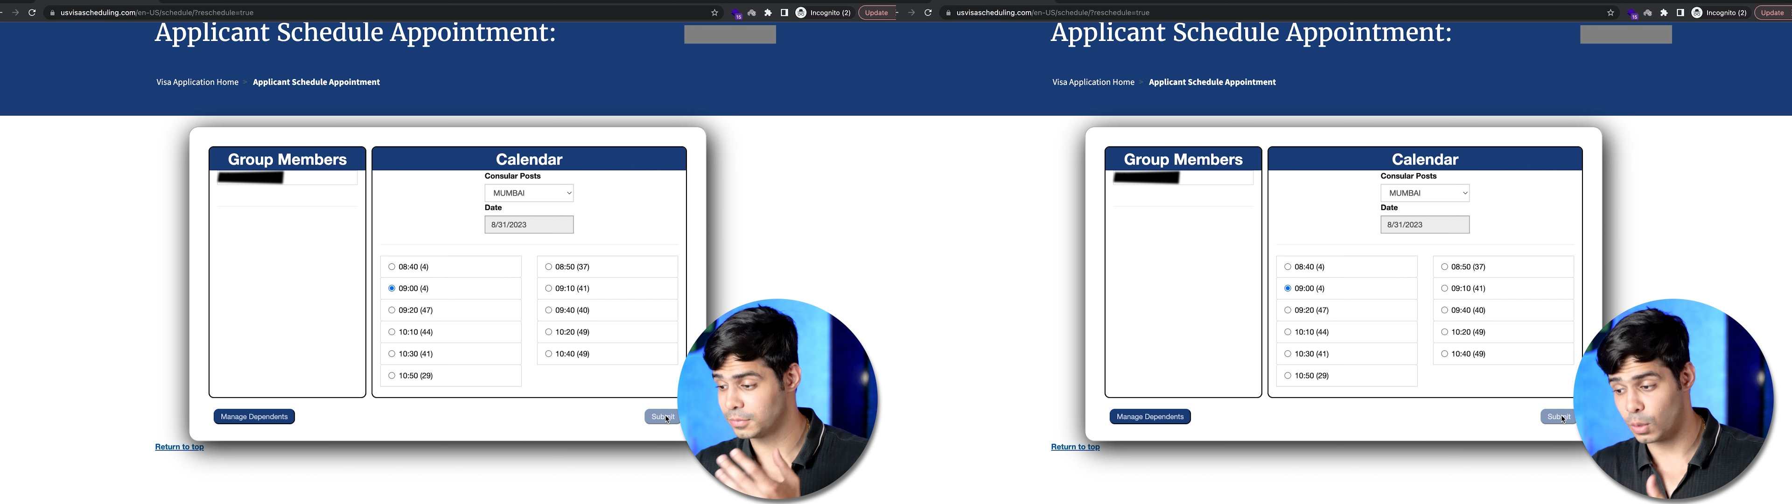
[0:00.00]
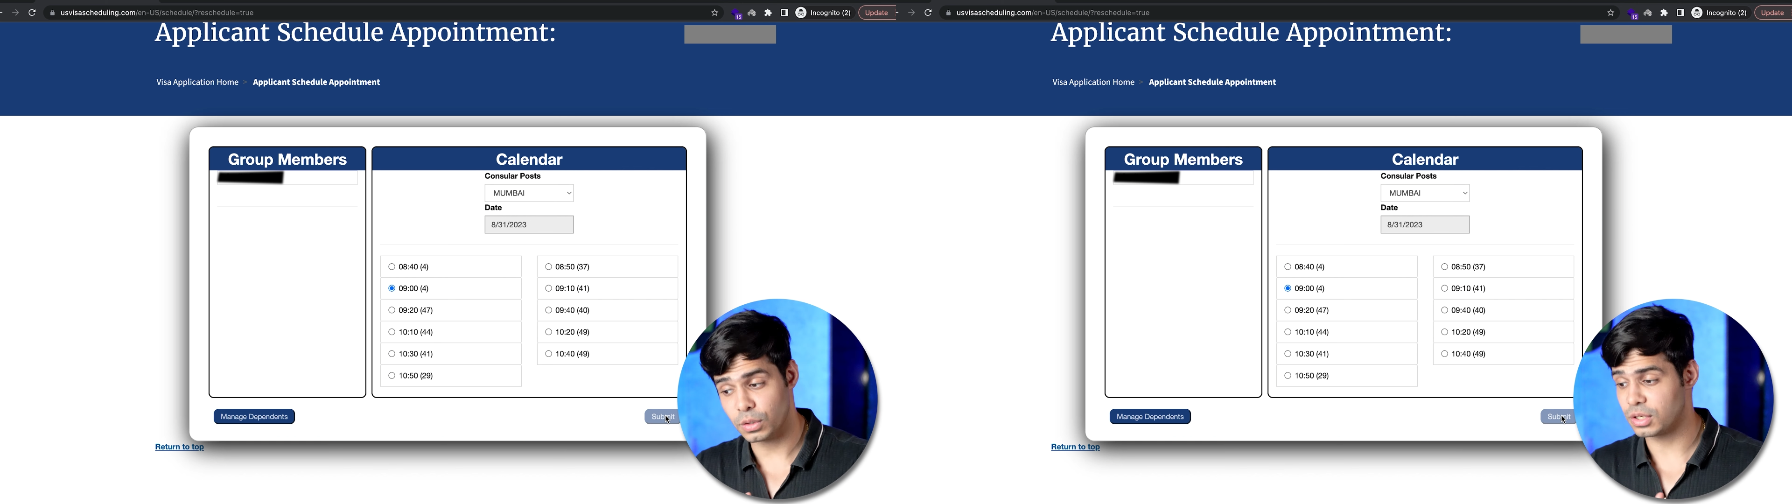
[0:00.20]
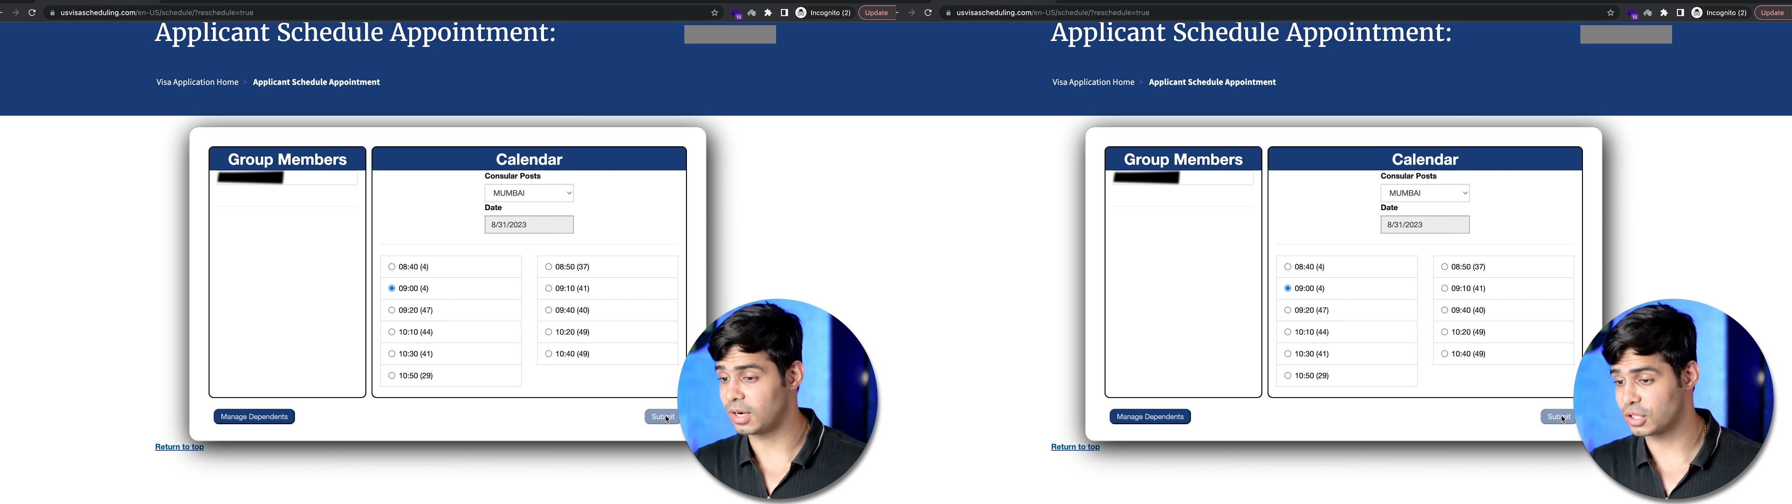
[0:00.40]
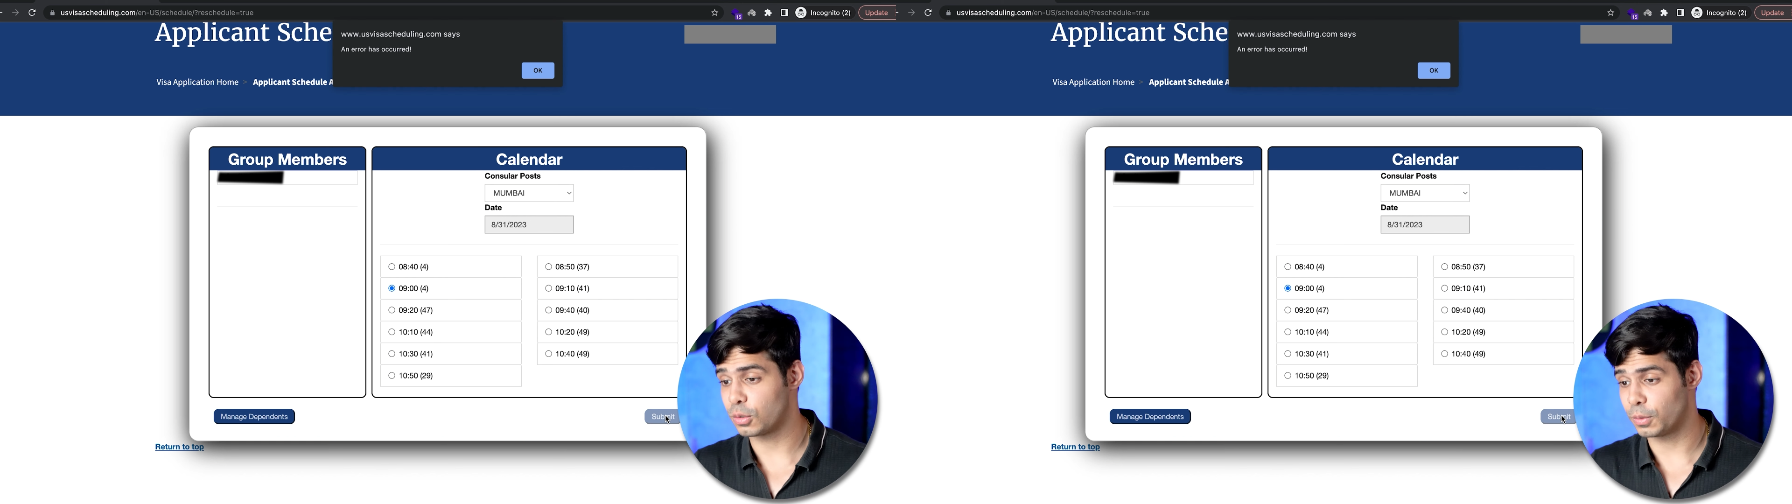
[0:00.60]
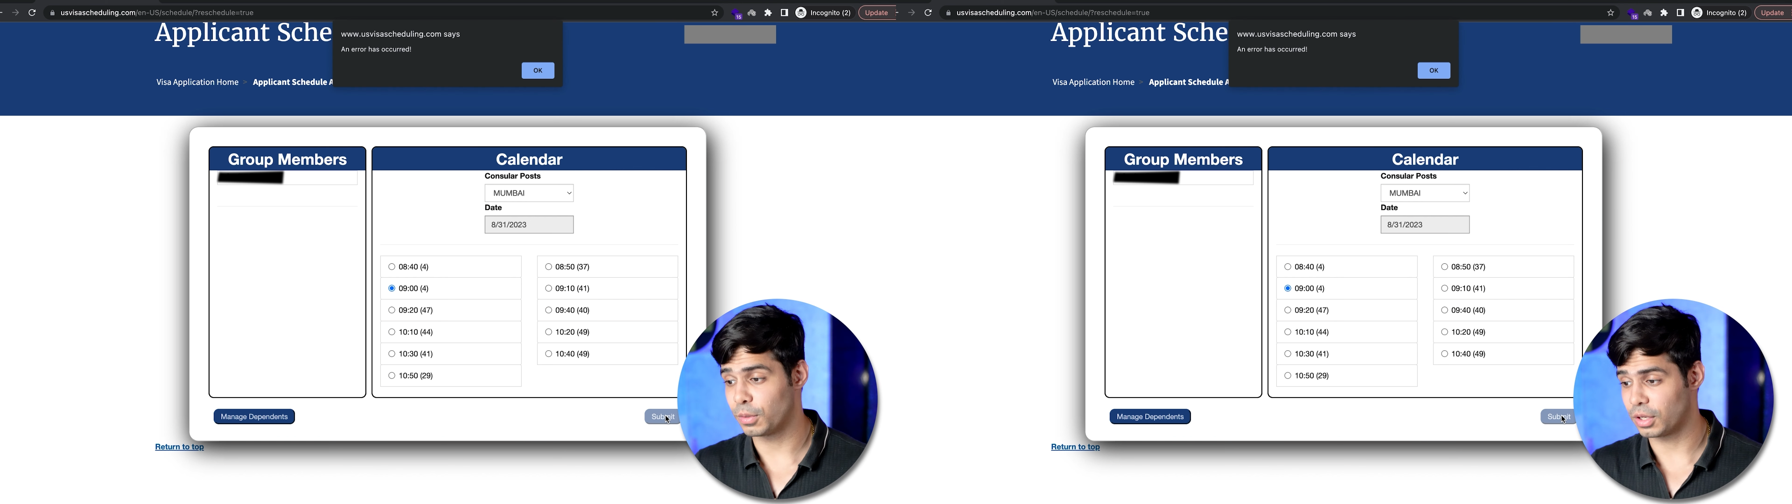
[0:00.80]
consular
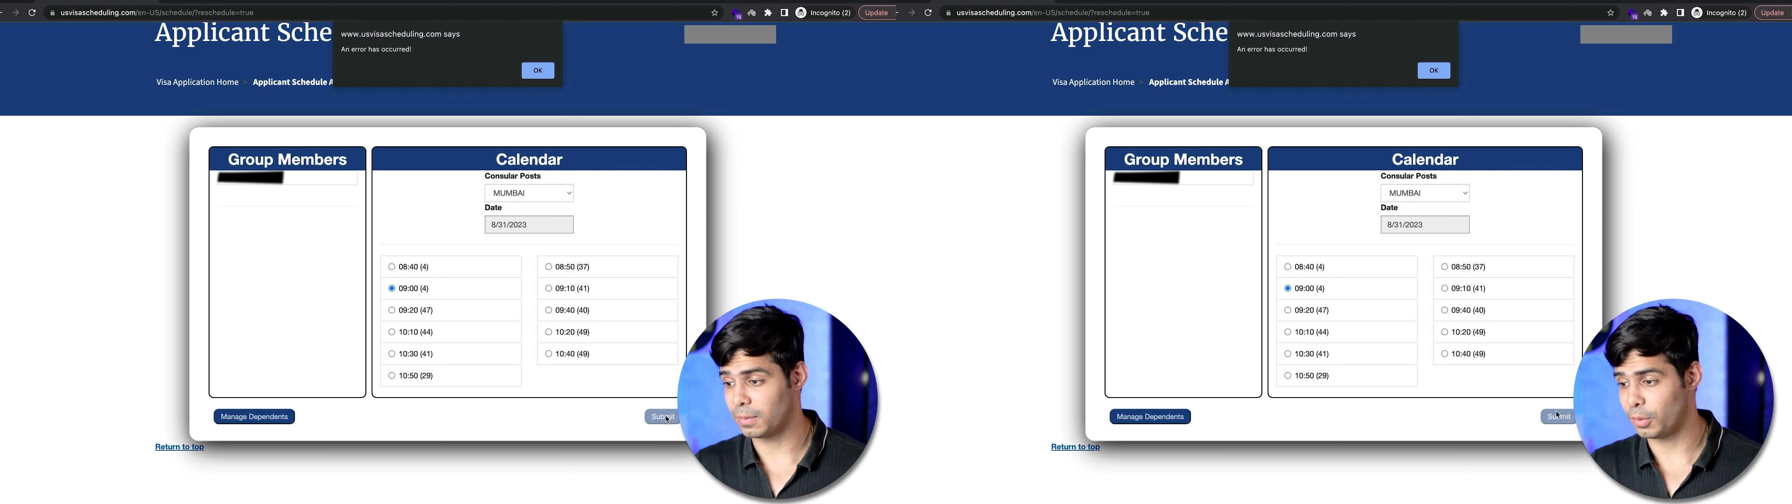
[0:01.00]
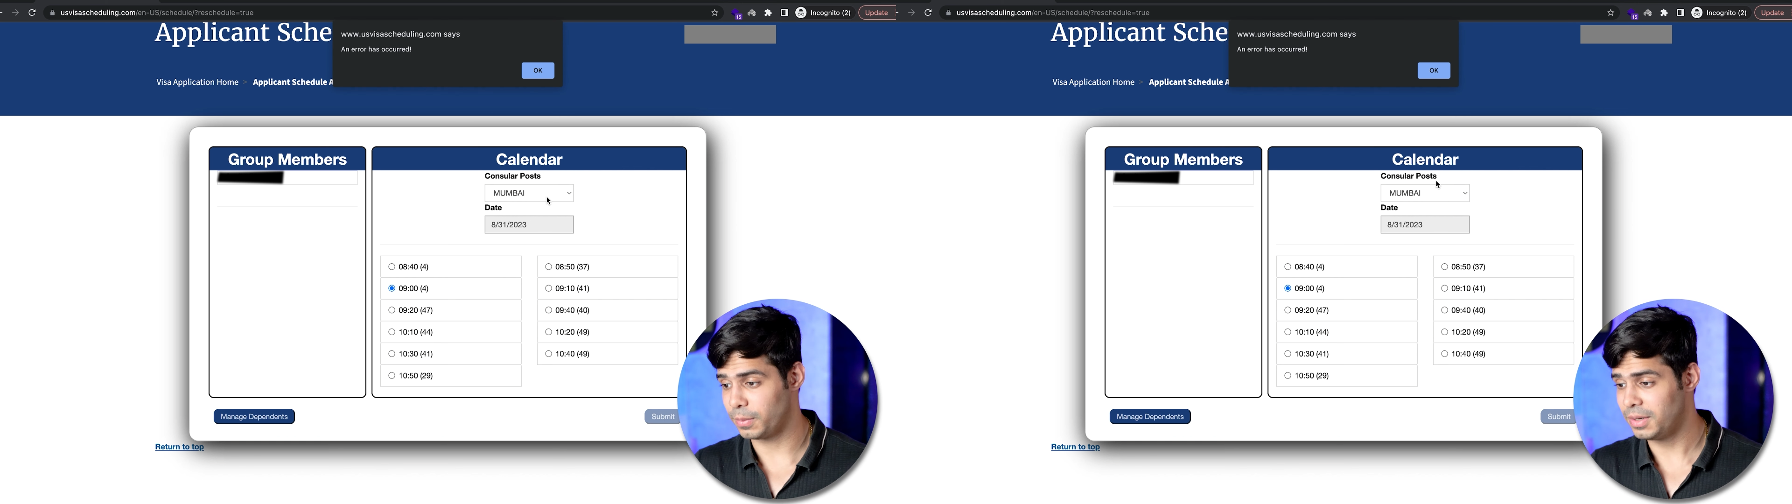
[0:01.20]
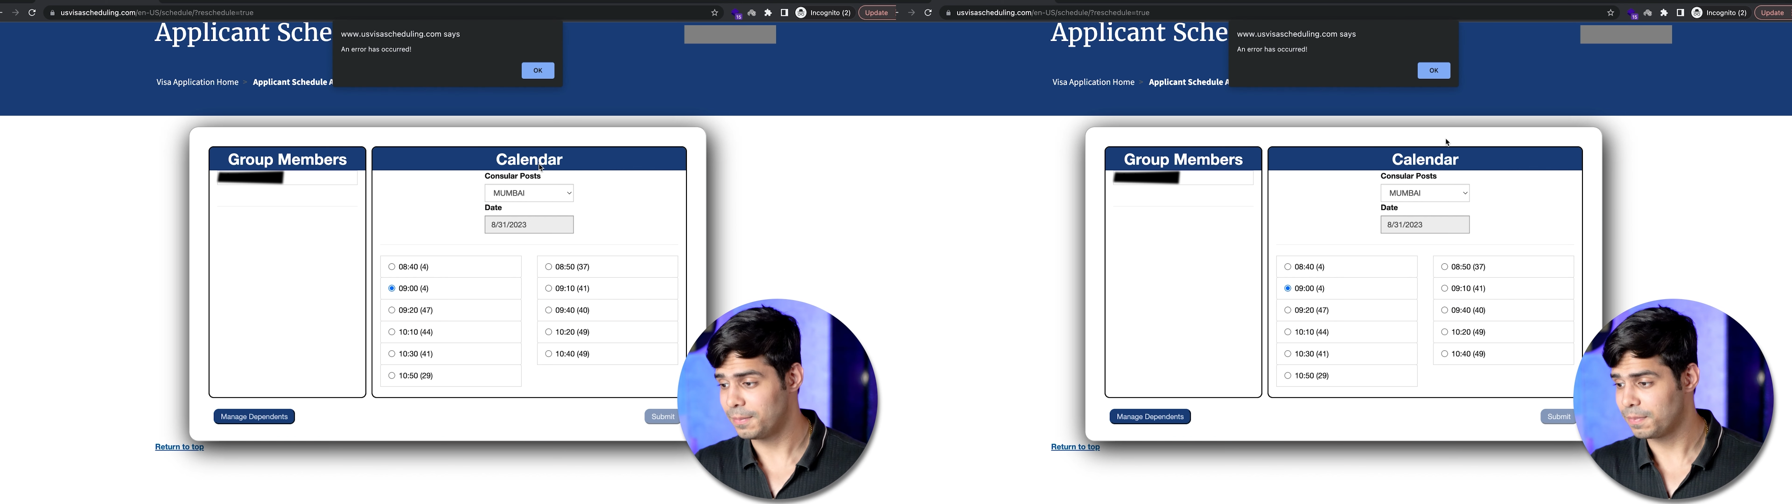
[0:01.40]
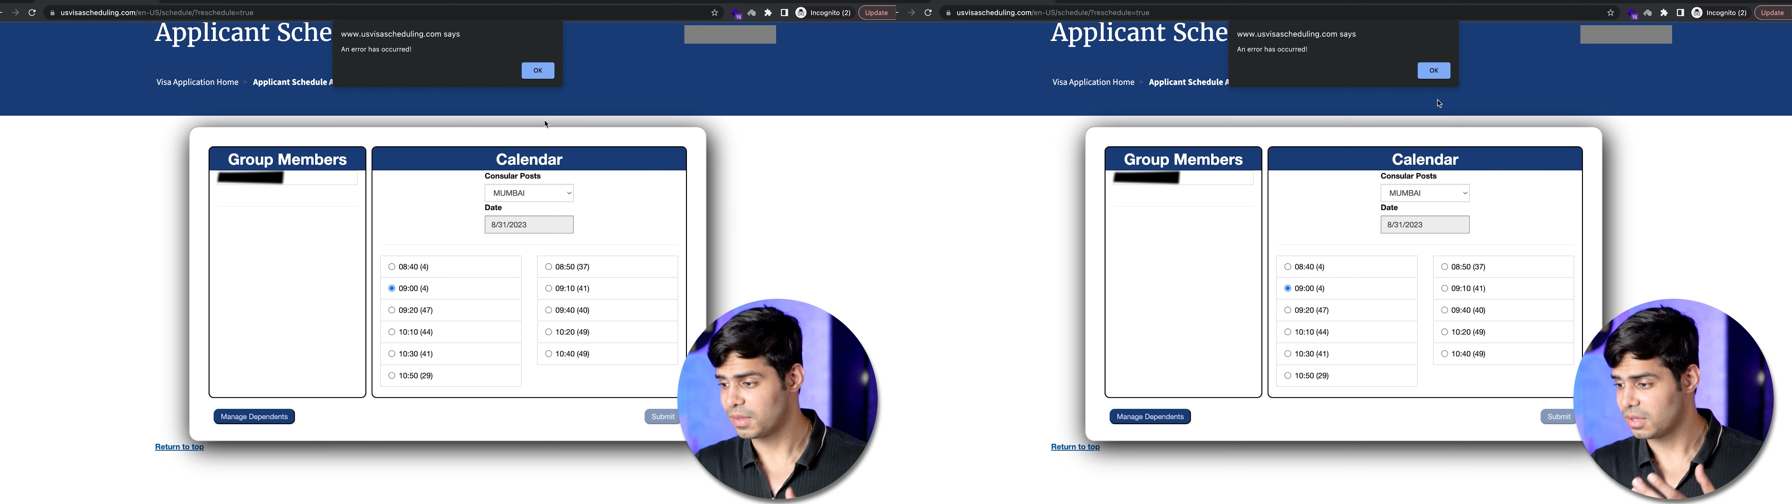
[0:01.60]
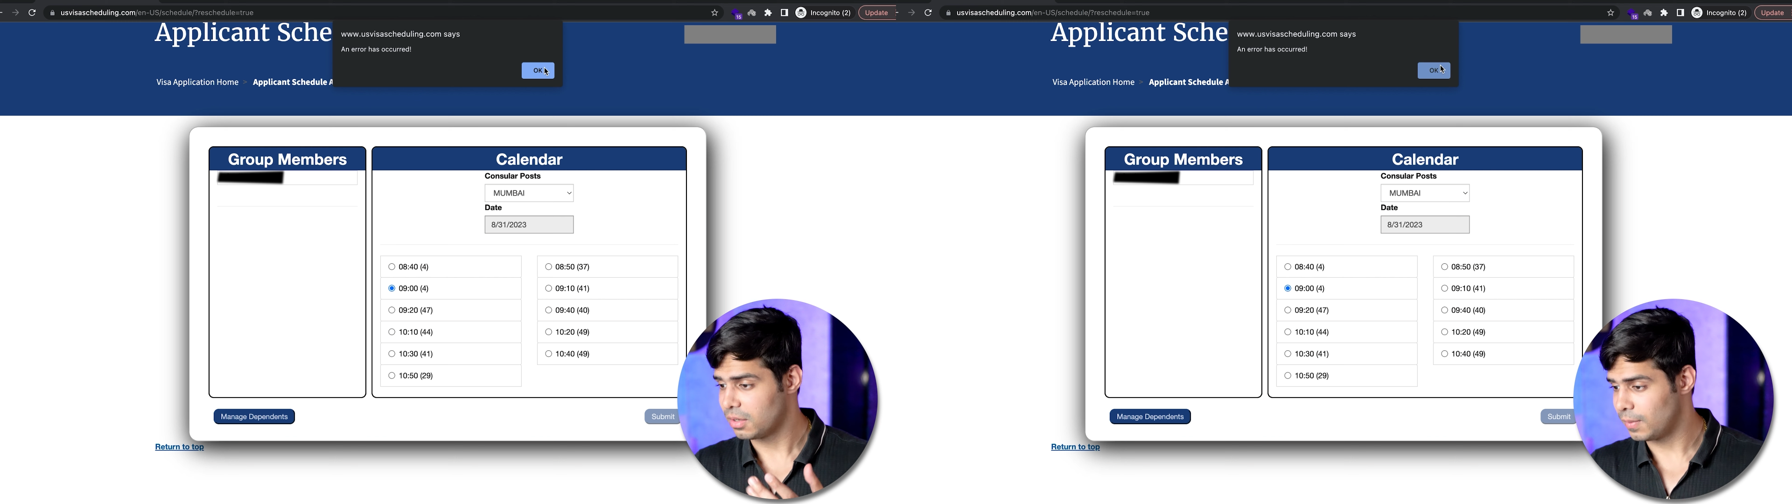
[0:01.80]
slot booking appointment,
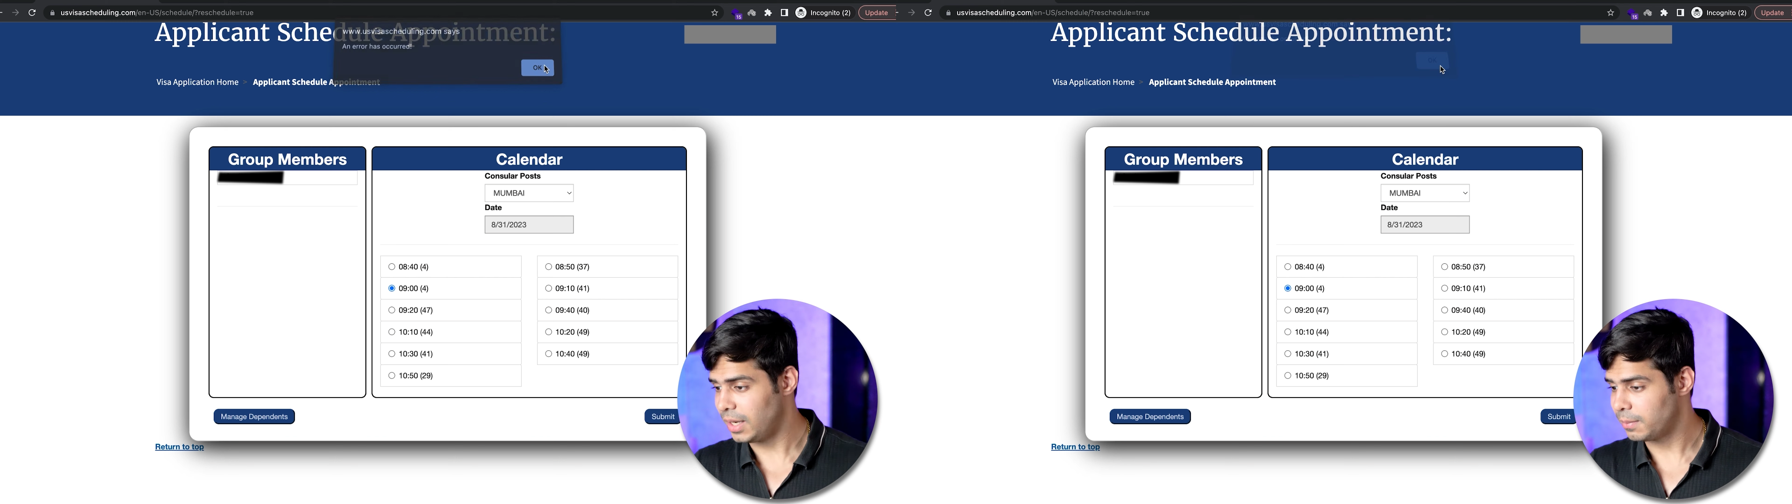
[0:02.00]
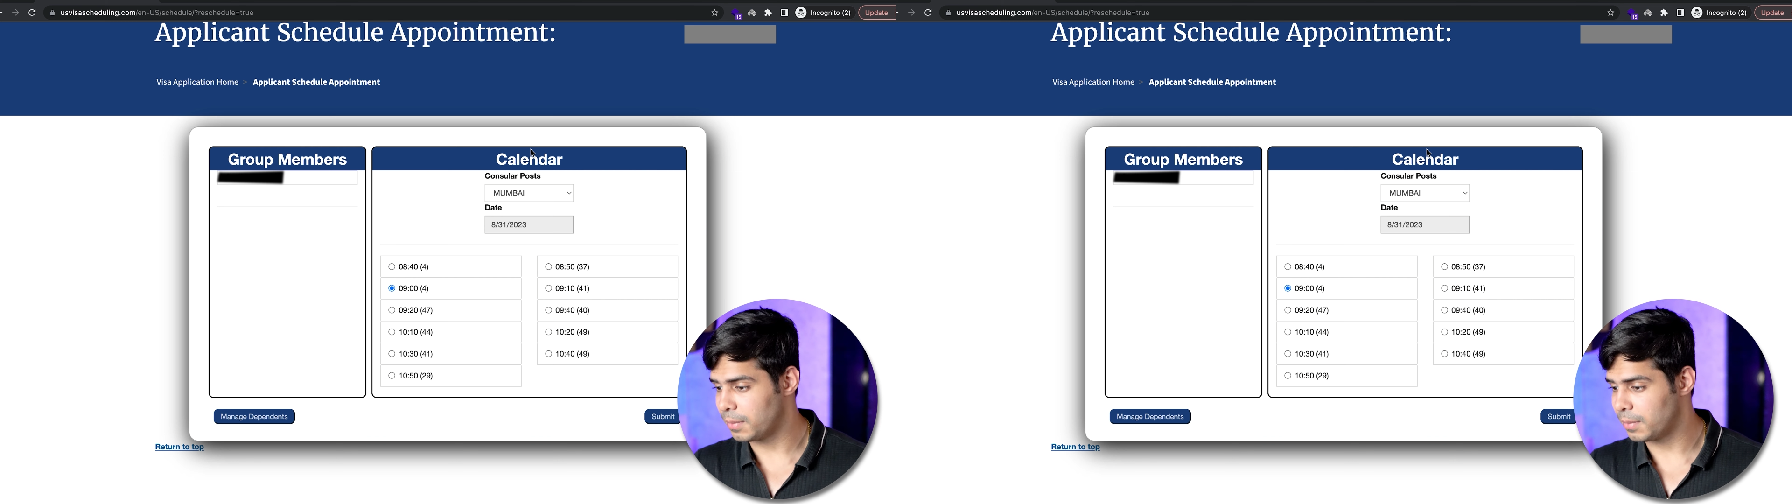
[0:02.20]
right?